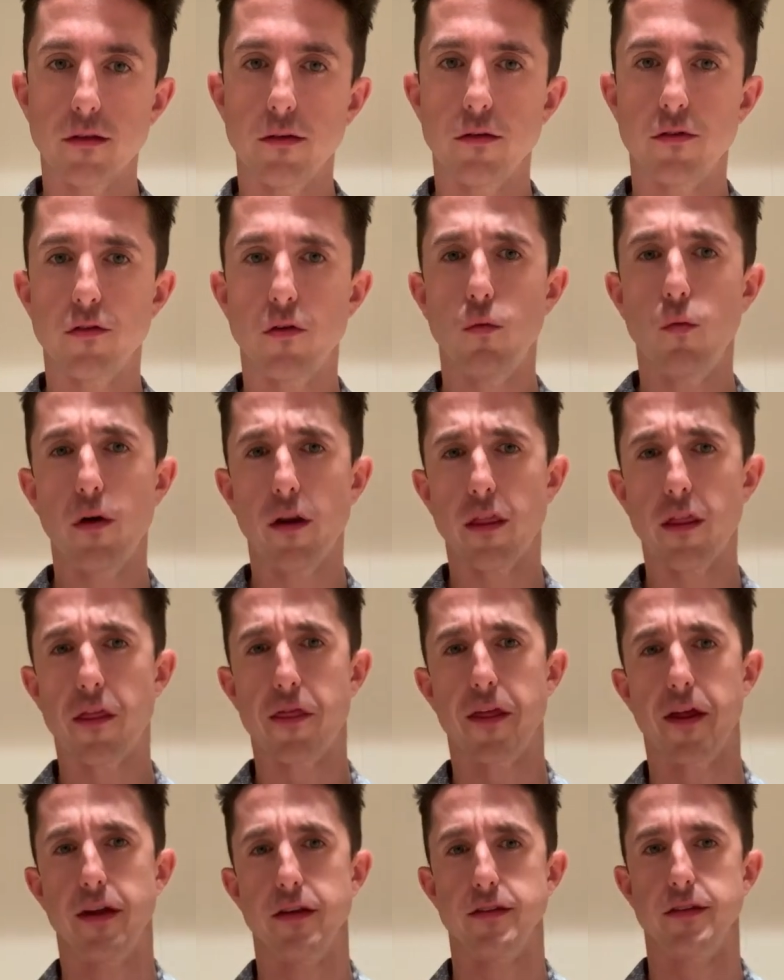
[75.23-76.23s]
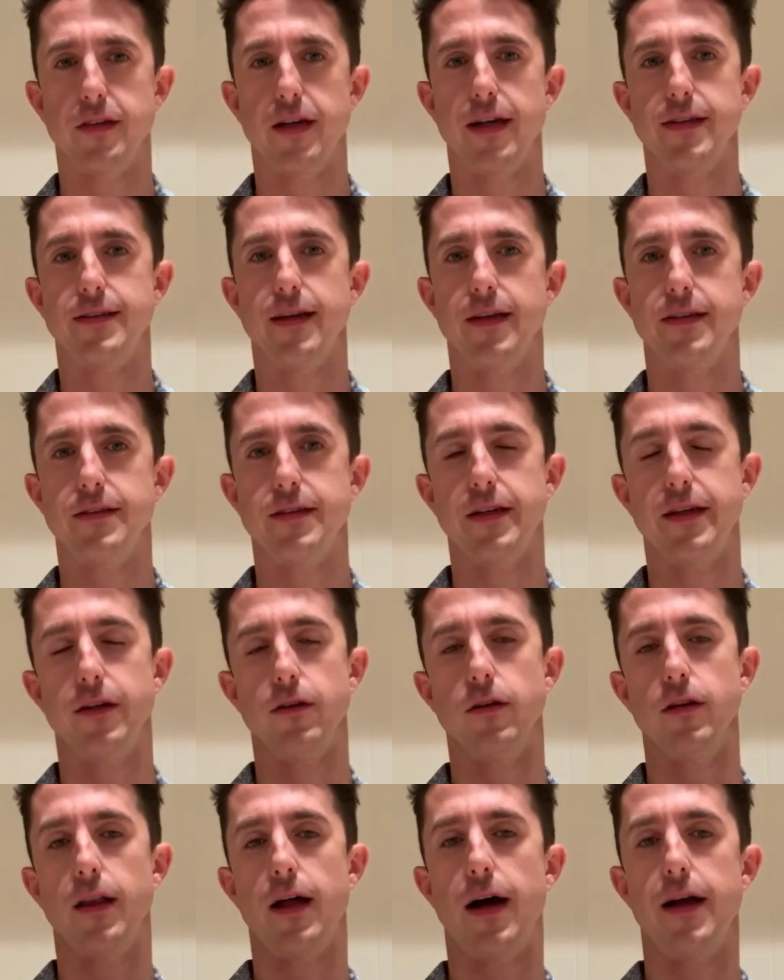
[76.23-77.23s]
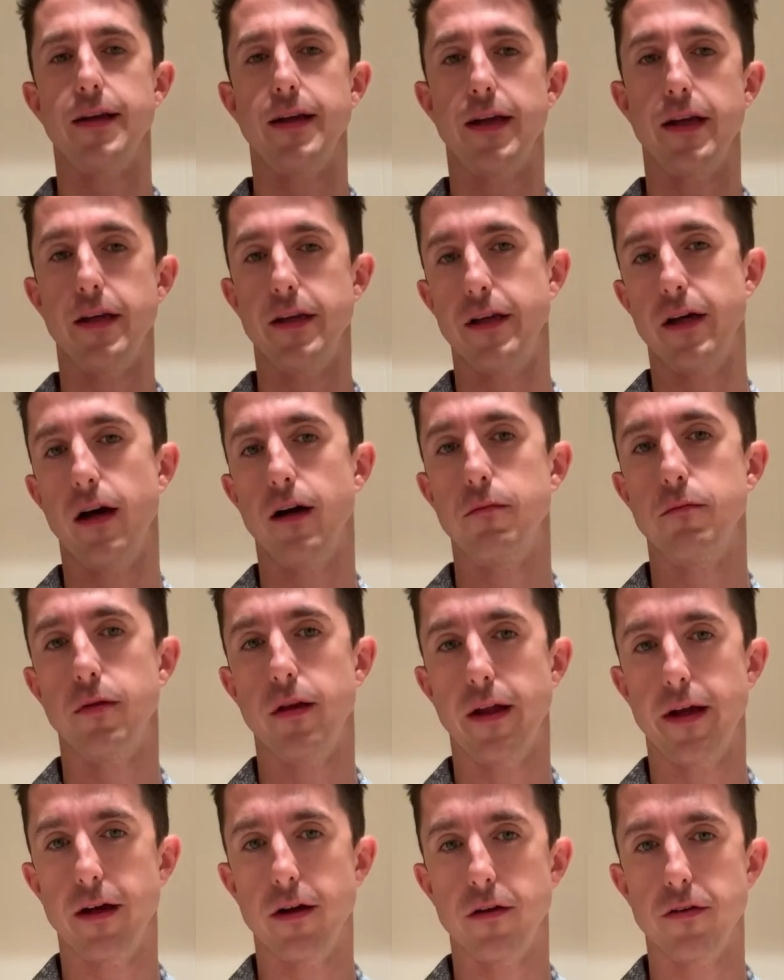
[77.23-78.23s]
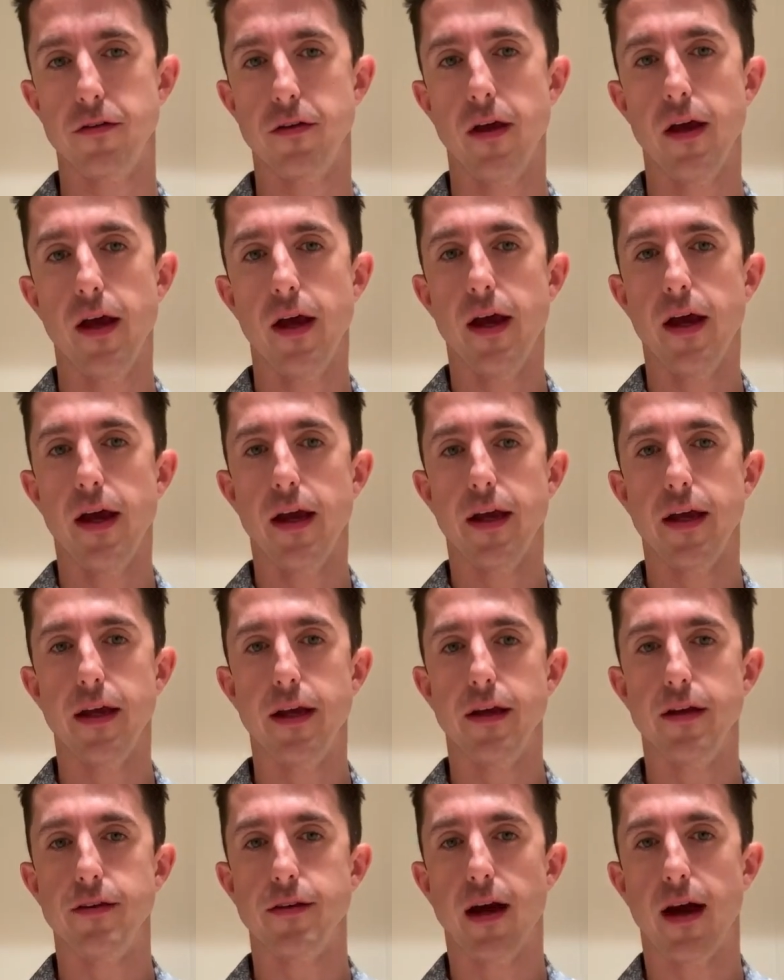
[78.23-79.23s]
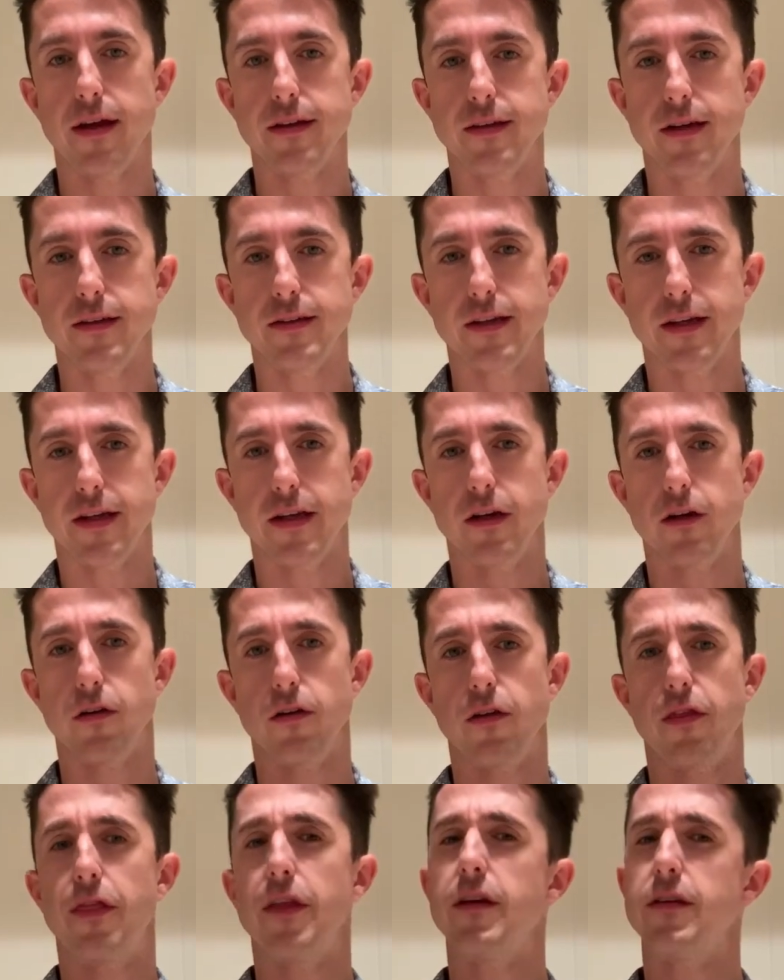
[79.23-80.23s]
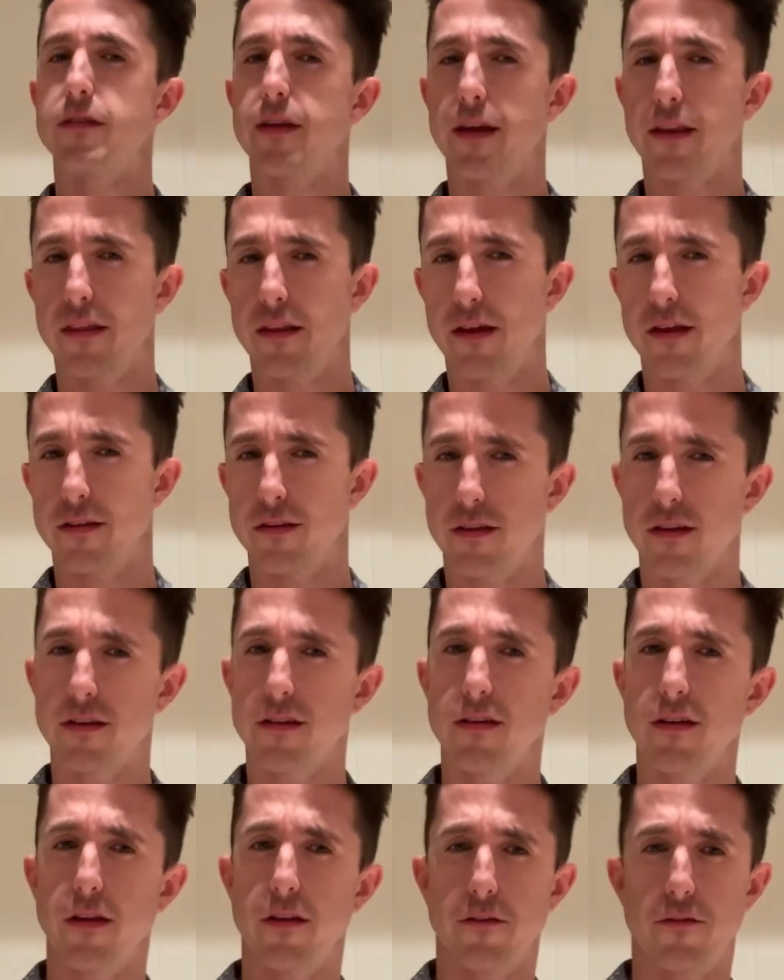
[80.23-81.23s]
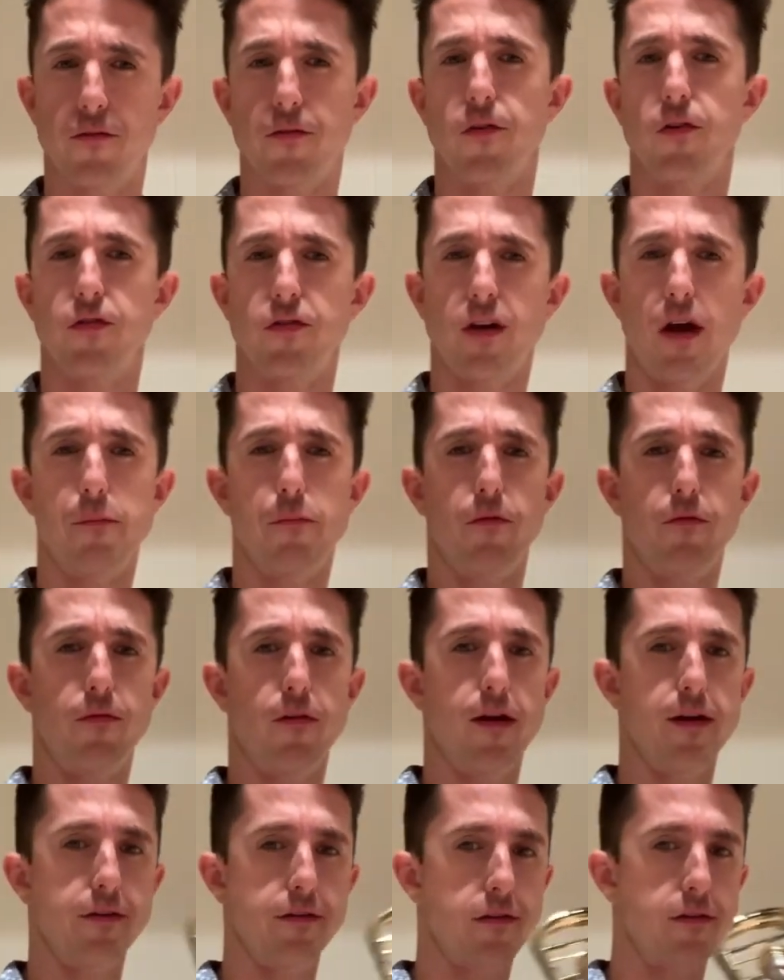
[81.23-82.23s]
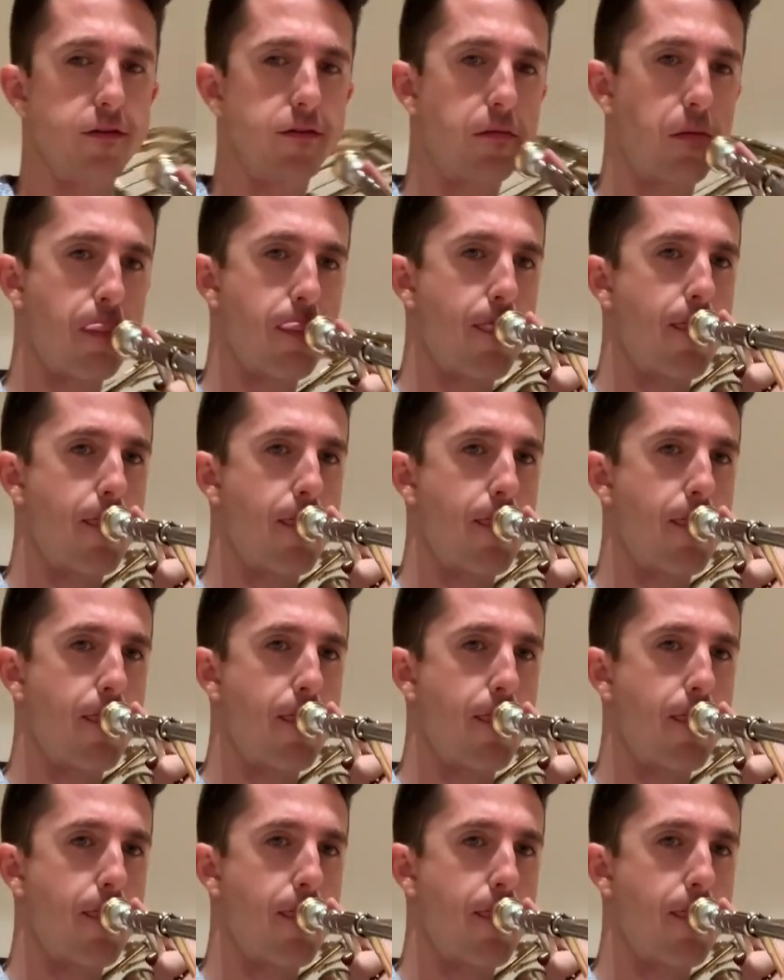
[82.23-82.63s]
So one of the things that I tend to hear a lot in young players is I tend to hear things like this. Listen to this first couple phrases.